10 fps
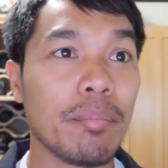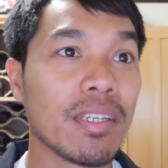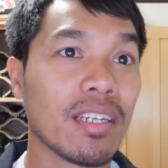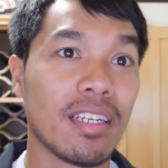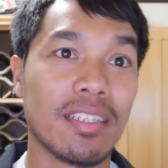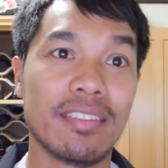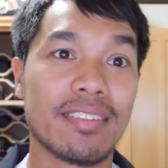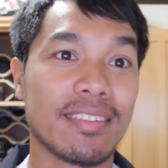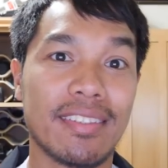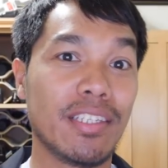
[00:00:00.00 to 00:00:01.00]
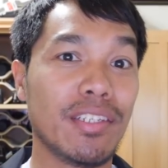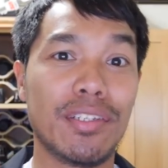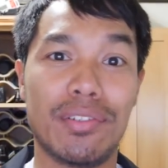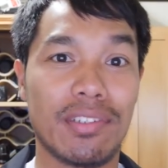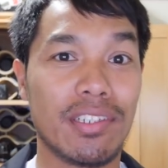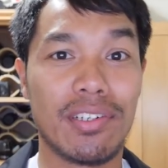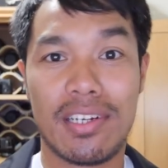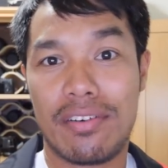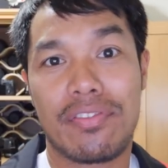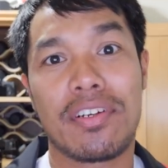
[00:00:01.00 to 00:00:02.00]
Because you
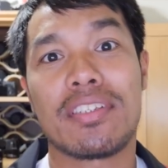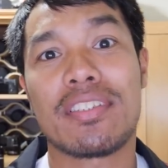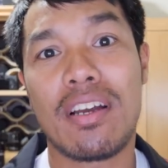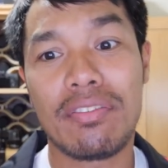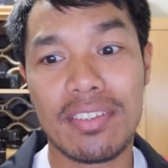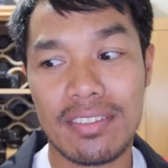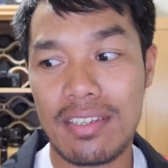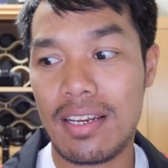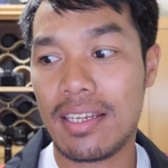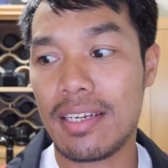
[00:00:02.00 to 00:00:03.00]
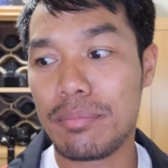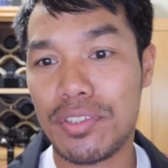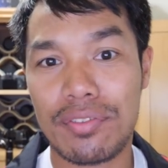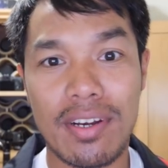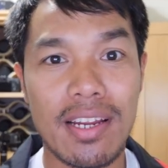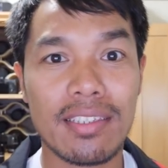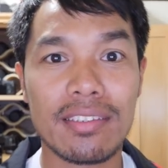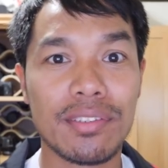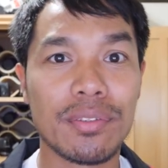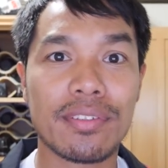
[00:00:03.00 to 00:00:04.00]
hear it for yourself, and it's not like I'm trying
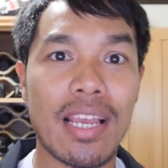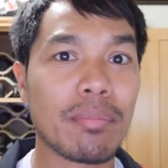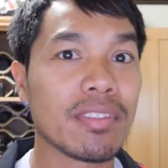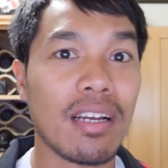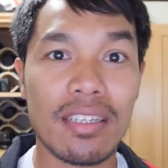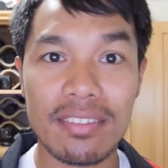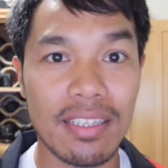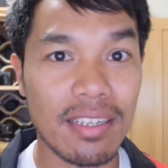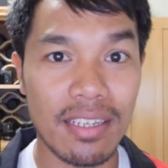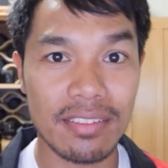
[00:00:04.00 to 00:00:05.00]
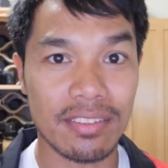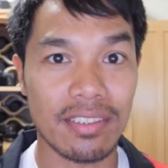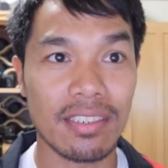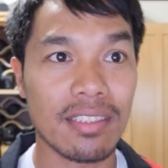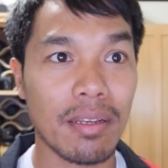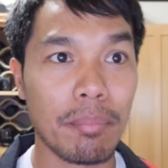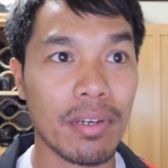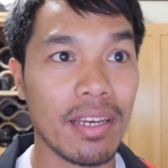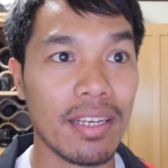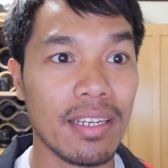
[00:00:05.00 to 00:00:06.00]
to sabotage Sennheiser or anything,
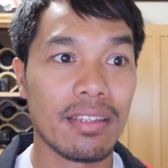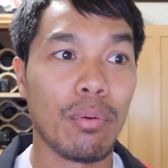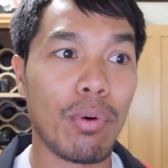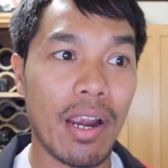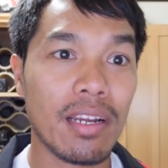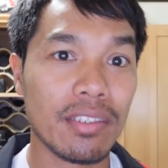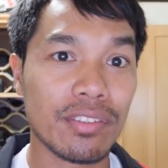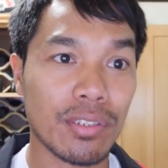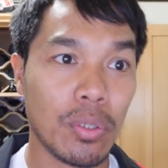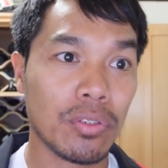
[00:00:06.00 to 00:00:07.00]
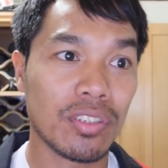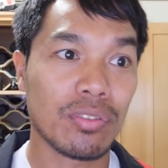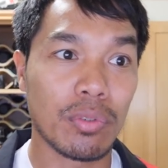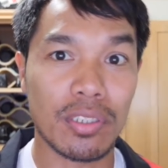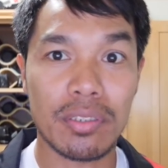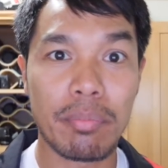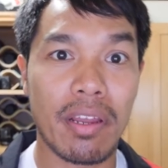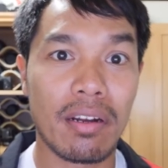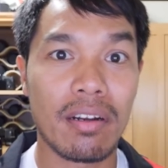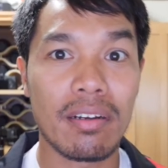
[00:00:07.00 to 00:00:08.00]
but the Wireless Go just works
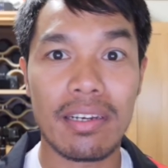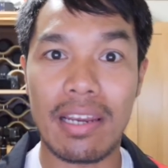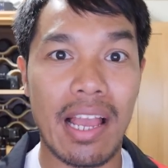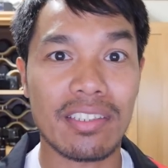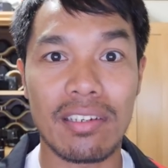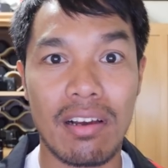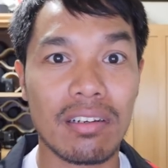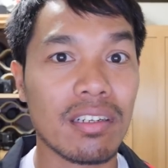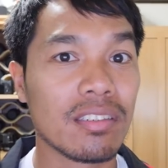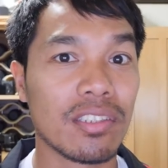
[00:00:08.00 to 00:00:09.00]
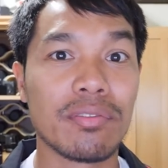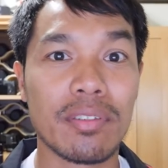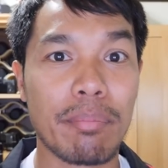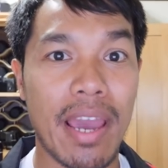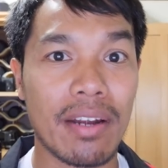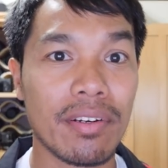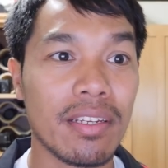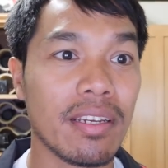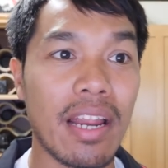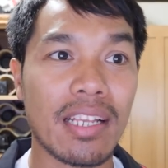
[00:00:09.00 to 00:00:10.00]
better. It lasts longer in terms of
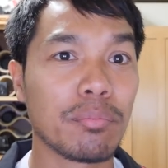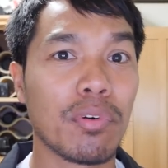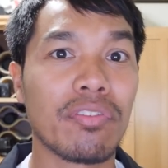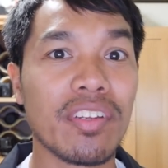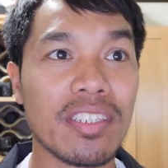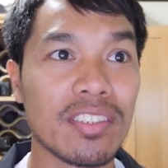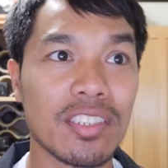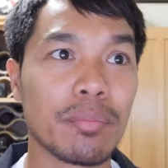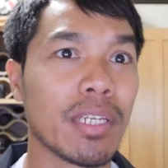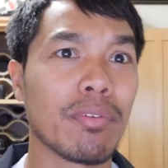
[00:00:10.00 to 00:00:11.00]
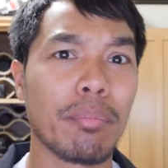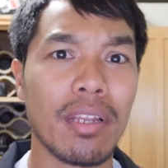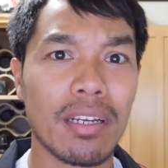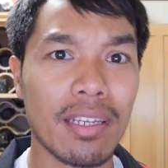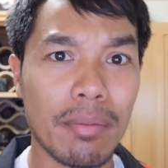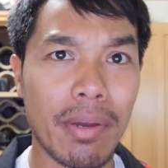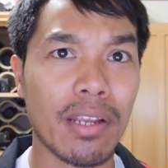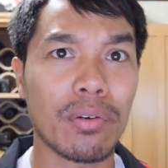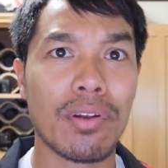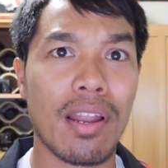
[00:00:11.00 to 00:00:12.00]
battery. It has more features to be able to plug in a
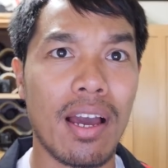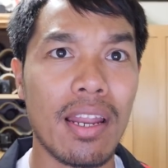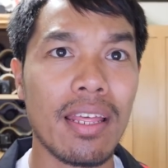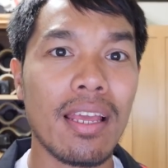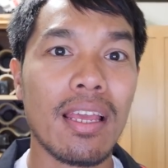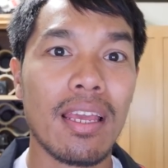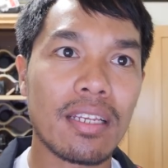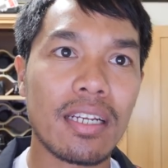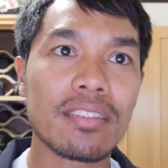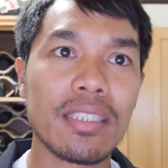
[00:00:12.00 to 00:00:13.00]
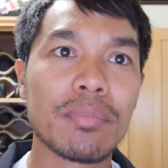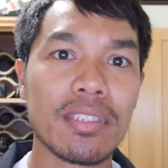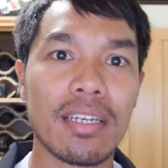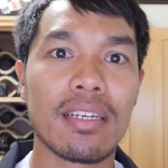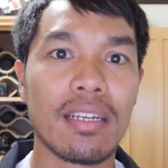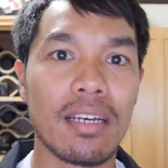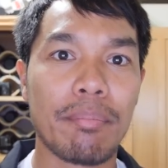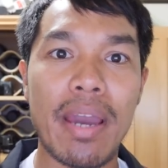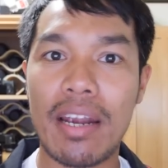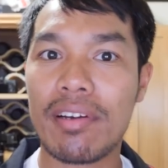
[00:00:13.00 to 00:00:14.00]
mic or not. I seem to get a
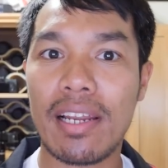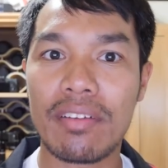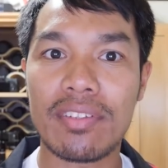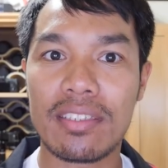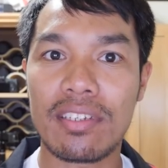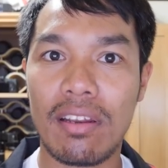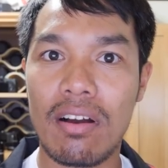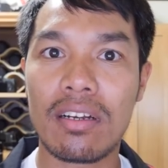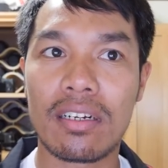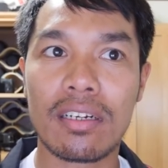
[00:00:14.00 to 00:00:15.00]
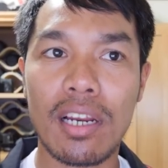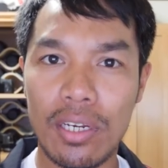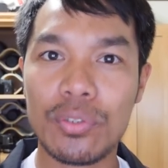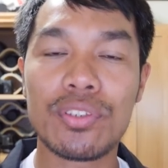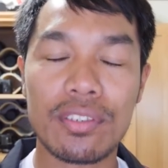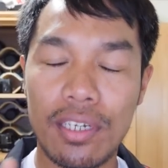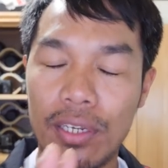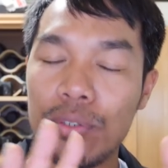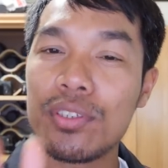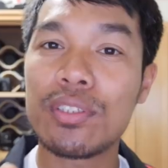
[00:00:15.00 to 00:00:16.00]
battery life that's longer,
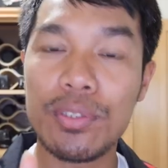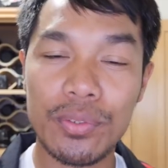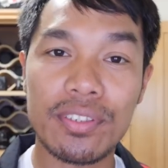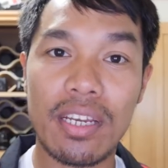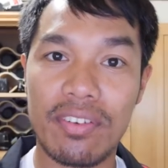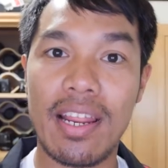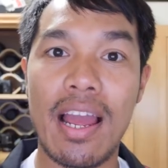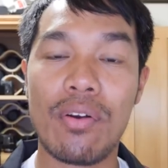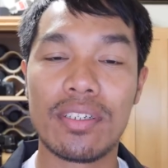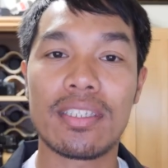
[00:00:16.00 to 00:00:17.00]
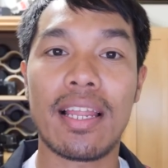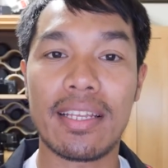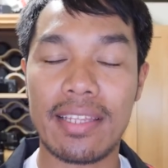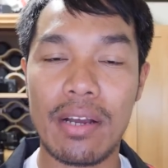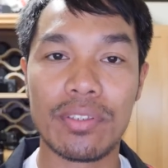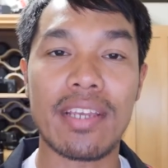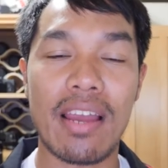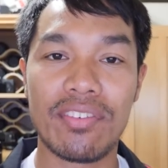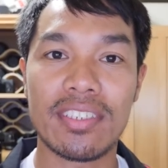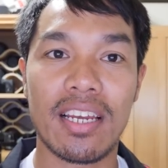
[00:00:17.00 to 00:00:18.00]
close to 7 hours like that was
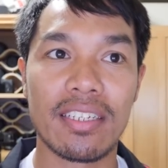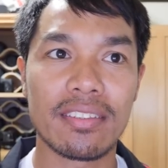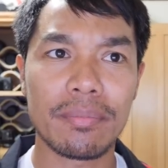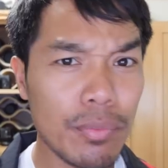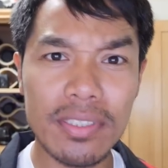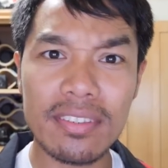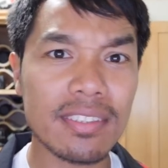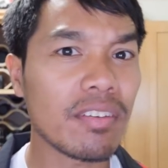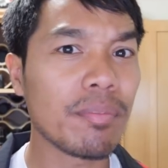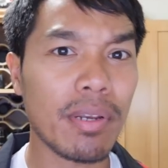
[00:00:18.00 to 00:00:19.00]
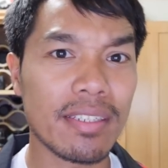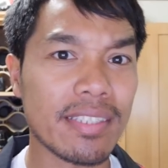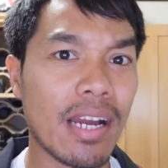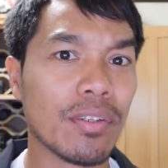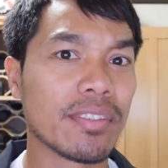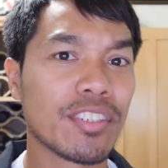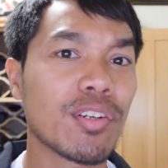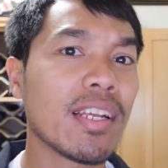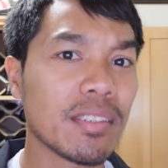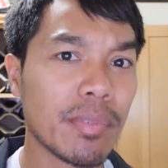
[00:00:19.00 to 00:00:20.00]
advertised. It wasn't 7+ hours. The
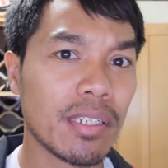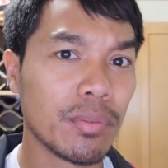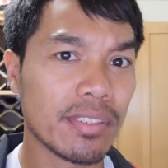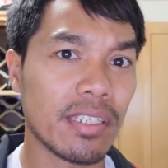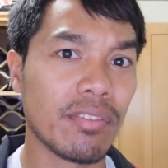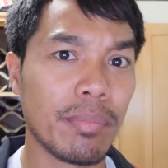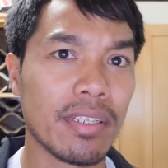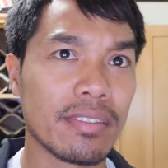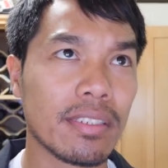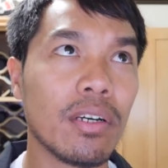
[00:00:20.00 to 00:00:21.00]
transmitter was 7+.